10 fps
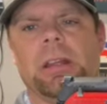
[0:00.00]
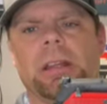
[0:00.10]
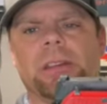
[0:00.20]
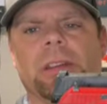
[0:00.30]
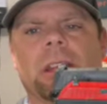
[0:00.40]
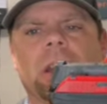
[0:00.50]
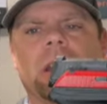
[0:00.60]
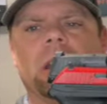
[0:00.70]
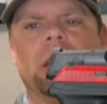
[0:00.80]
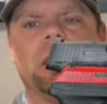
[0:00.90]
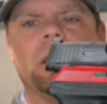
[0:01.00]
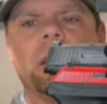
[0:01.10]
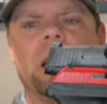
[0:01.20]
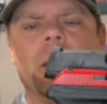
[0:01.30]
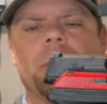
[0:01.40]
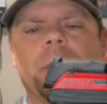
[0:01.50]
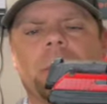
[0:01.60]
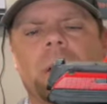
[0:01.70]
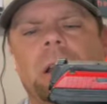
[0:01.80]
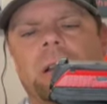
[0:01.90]
that he's not
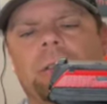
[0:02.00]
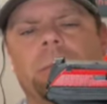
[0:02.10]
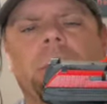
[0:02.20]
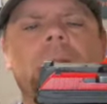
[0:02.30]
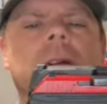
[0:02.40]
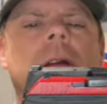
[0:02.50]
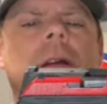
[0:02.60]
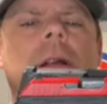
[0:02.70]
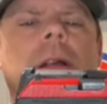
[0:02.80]
much bigger